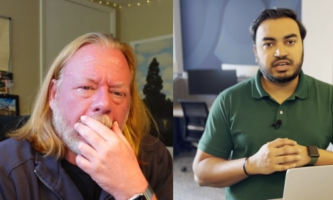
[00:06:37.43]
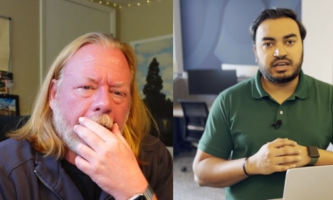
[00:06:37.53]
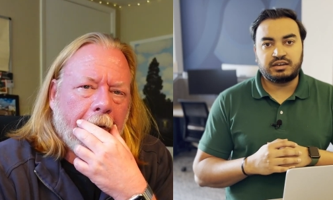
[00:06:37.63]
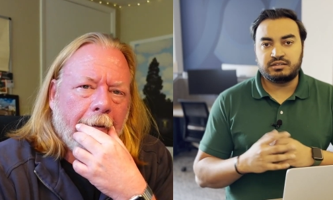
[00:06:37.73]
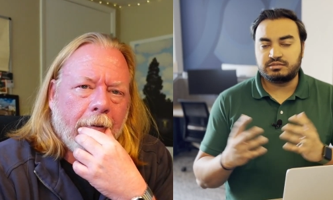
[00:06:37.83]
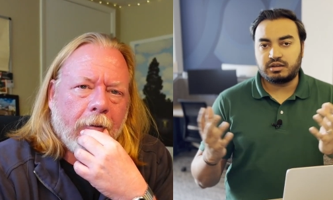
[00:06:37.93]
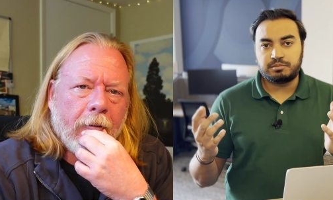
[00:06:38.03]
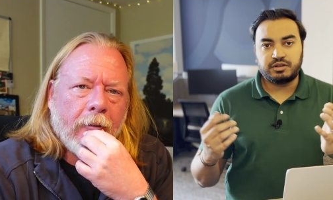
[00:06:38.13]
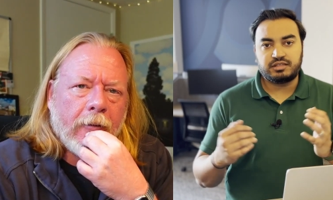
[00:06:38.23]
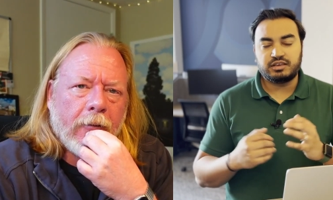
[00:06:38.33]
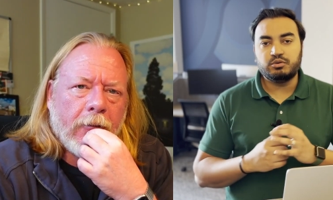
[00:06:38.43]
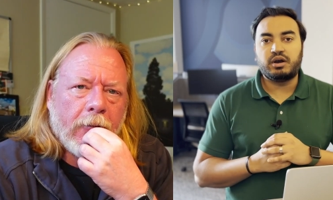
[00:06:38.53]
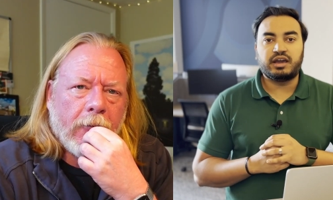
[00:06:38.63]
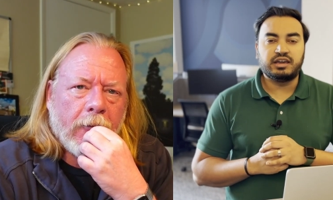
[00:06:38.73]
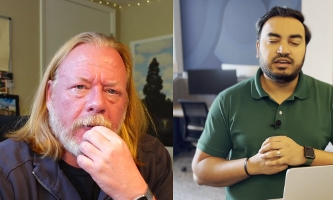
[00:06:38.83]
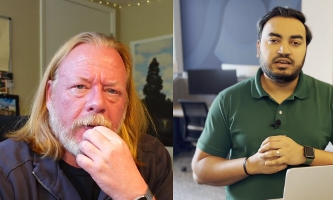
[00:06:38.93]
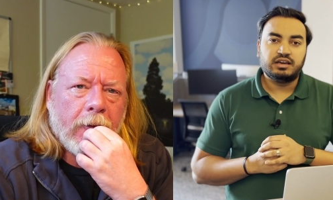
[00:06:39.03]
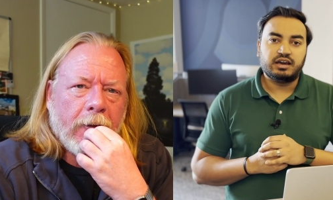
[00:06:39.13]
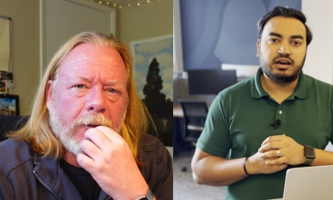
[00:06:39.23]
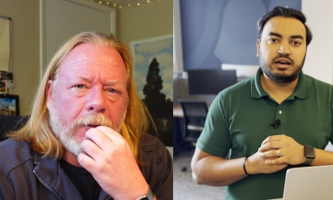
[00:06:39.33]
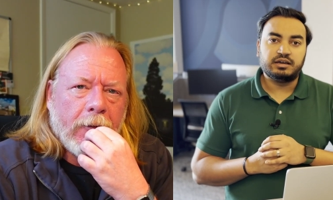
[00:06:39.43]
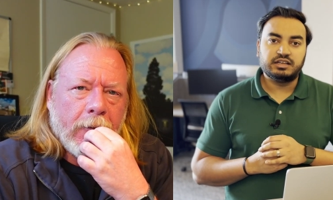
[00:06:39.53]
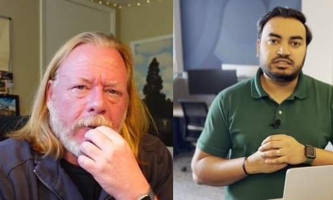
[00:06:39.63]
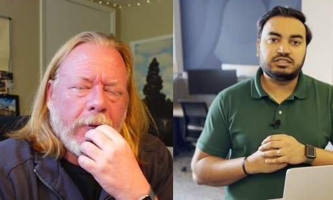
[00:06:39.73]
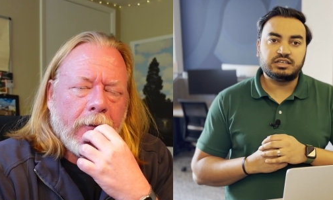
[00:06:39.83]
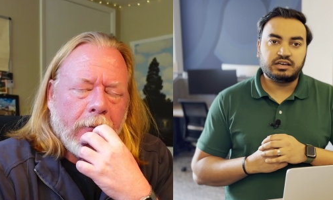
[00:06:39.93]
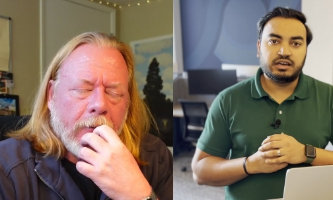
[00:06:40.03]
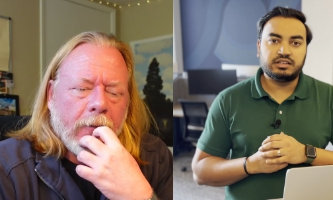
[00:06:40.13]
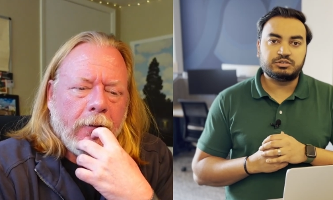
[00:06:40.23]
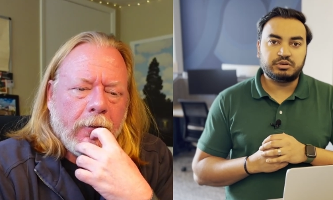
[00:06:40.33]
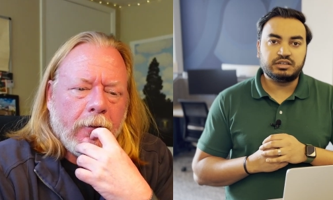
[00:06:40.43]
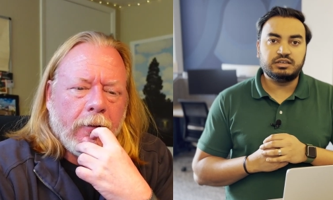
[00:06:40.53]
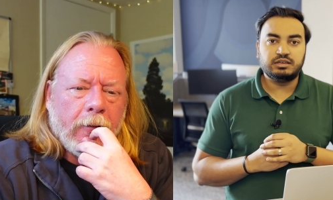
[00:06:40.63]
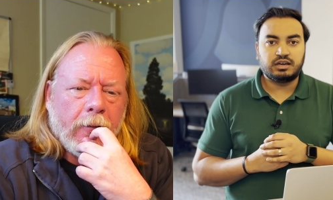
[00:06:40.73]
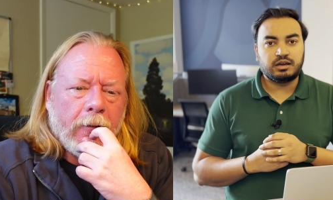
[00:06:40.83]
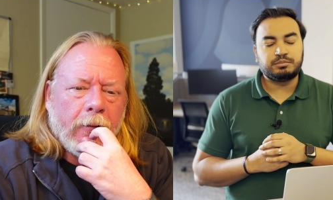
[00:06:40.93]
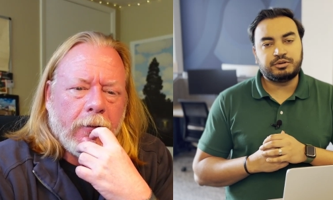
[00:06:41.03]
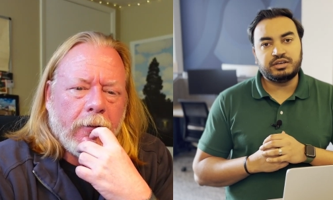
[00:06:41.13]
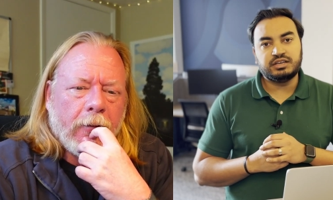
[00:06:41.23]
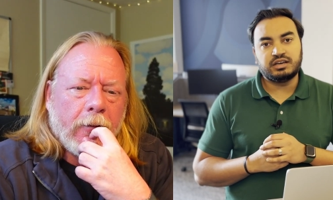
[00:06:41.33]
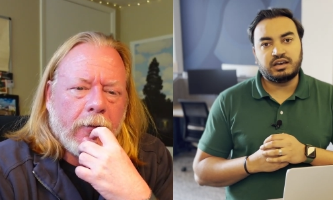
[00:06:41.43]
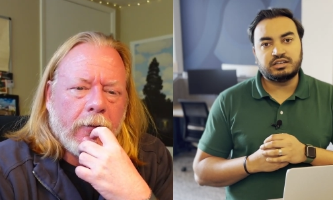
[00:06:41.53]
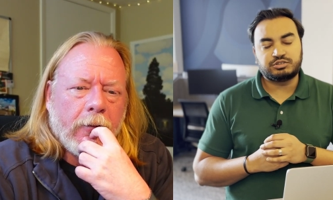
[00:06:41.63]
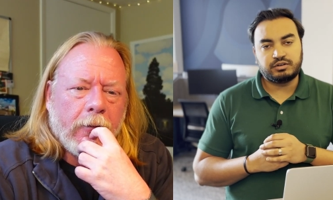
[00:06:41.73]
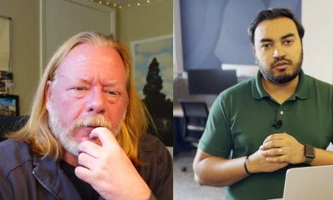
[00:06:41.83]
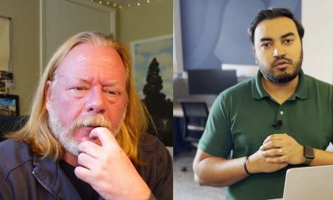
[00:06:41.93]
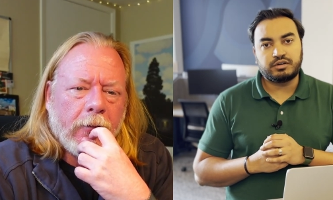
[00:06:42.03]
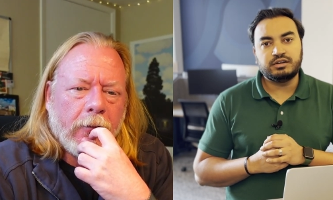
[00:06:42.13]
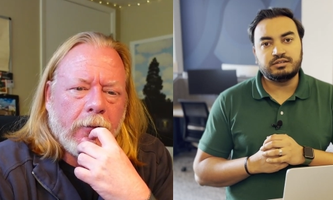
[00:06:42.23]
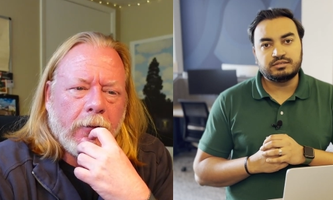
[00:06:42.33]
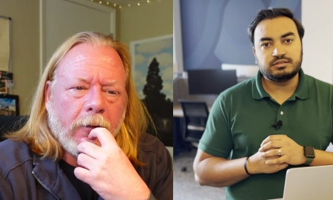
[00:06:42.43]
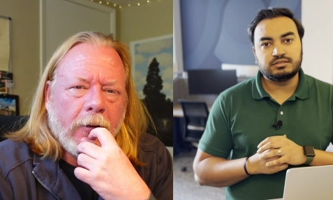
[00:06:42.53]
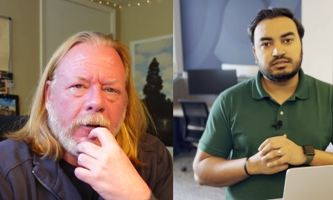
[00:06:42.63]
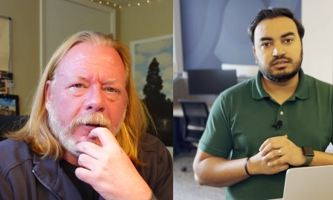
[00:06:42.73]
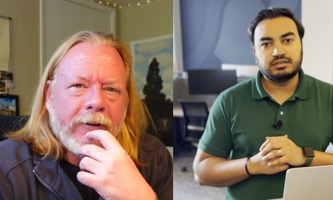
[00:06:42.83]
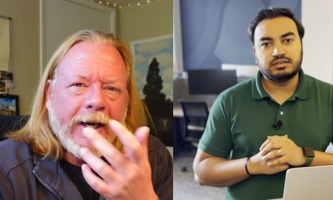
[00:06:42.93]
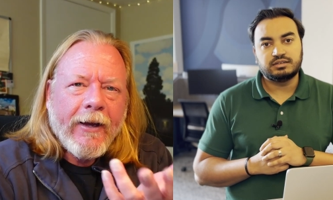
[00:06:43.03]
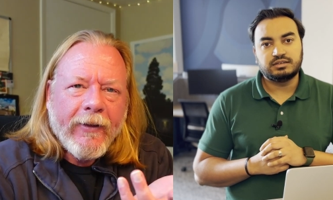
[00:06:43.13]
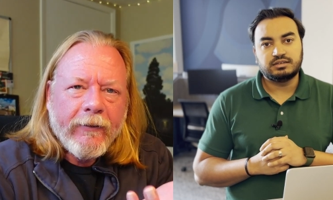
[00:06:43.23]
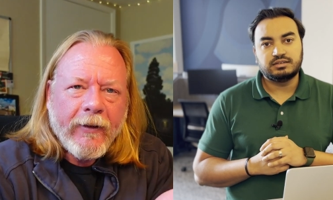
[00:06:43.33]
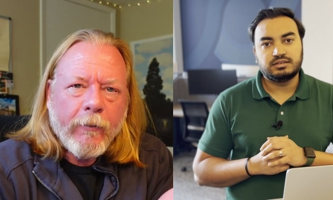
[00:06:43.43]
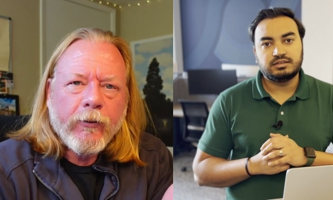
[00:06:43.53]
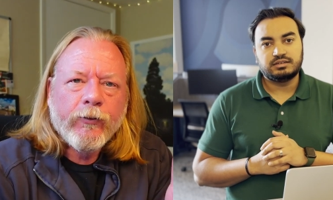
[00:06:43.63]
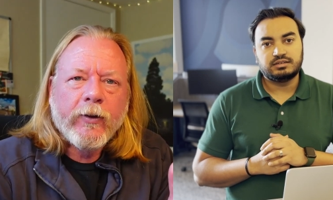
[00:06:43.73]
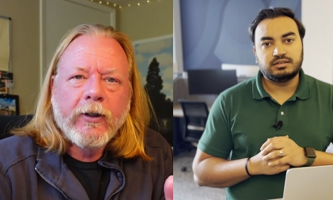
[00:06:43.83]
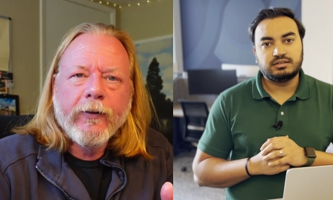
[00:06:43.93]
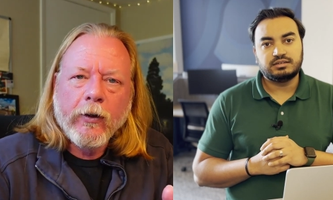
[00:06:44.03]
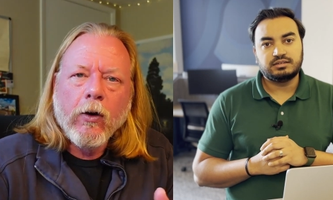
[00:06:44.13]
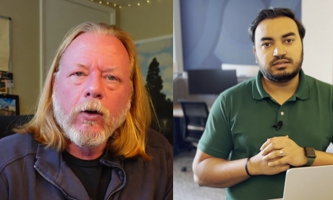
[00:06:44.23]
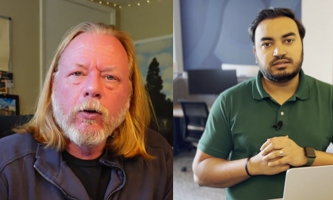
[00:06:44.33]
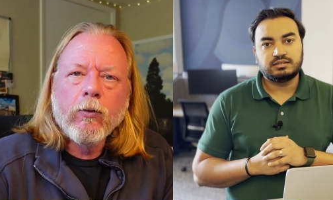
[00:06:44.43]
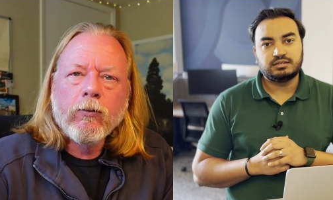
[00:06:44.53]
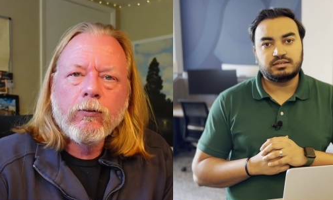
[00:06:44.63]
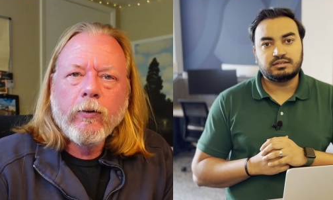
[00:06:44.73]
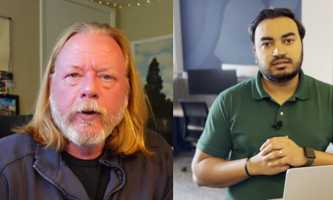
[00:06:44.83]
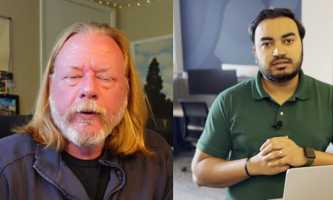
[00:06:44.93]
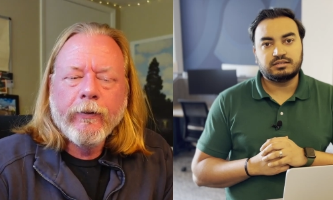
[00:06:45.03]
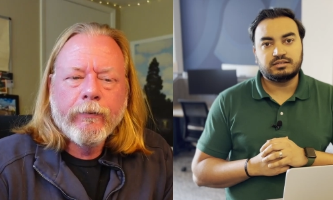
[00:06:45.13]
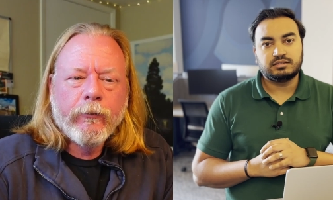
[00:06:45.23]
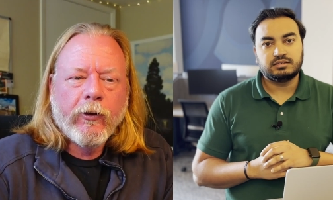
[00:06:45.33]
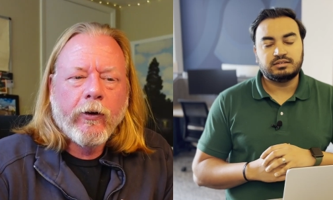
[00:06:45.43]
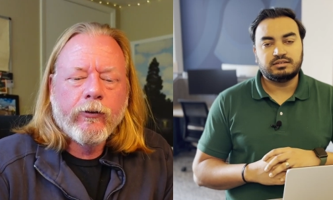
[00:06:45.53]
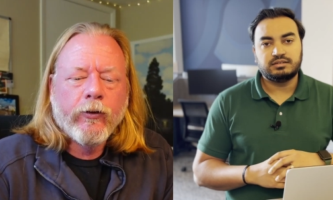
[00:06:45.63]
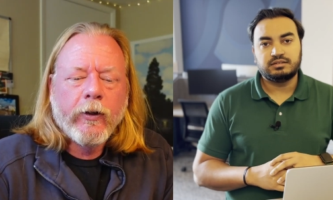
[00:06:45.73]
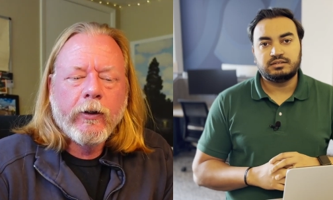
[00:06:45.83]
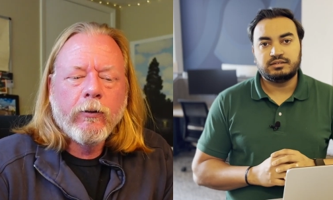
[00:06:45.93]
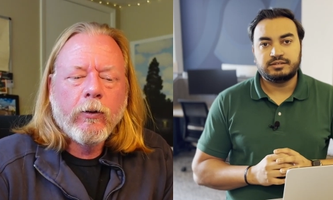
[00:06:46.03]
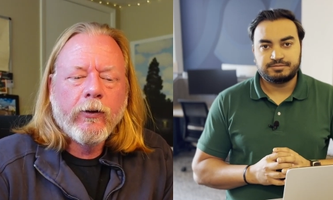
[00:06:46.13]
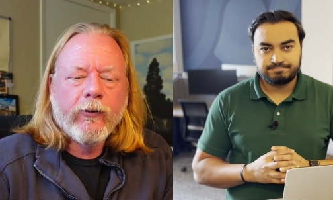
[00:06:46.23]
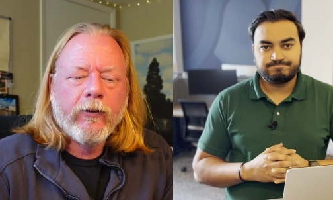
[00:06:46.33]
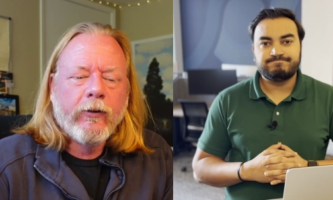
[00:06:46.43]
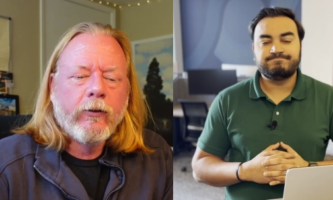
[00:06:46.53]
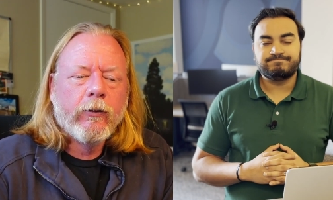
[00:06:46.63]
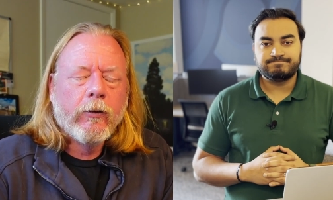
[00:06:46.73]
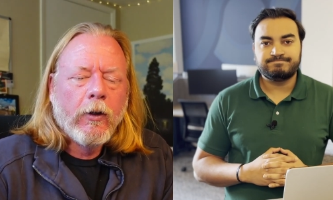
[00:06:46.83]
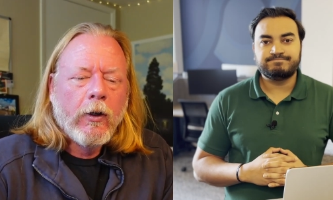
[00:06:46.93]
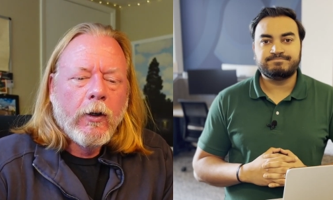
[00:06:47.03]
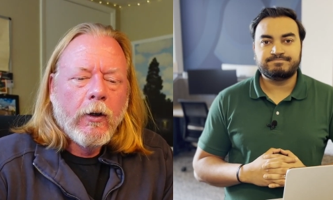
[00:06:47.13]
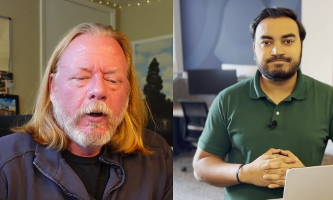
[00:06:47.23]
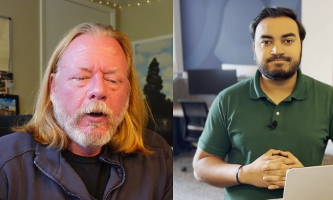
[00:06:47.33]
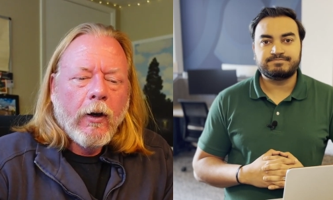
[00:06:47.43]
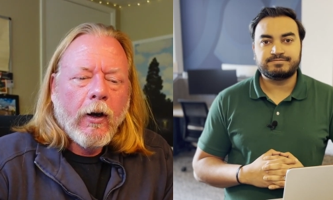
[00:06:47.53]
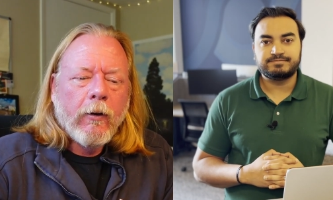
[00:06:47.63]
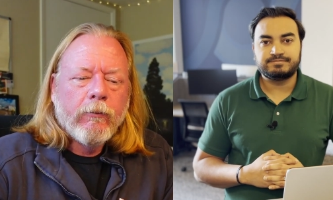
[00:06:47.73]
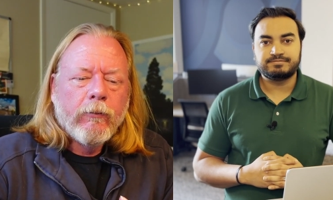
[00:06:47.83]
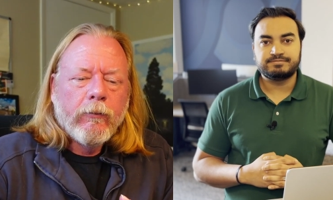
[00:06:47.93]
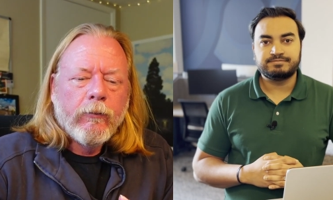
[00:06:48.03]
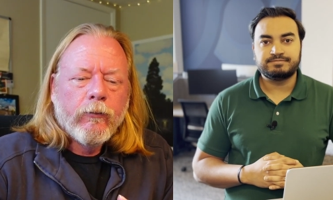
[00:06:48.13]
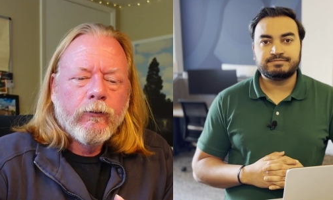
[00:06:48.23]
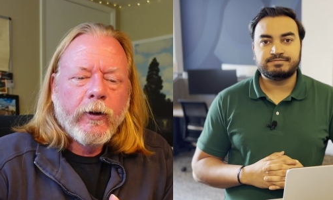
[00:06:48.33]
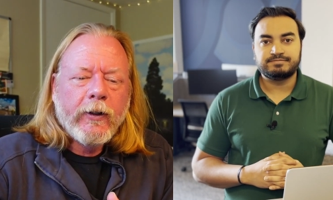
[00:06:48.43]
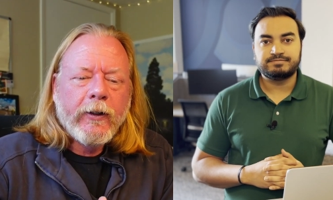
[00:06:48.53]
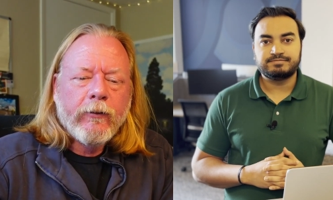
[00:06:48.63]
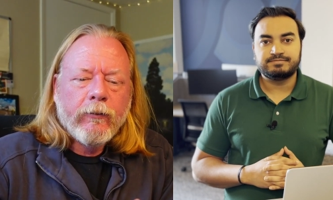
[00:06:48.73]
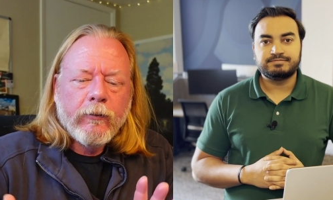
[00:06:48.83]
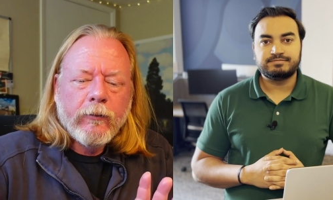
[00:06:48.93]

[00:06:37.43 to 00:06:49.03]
Speaker 1: and update the UI. It's really pretty straightforward.
Speaker 2: Yeah, that was really the goal with Shared Tree, was to really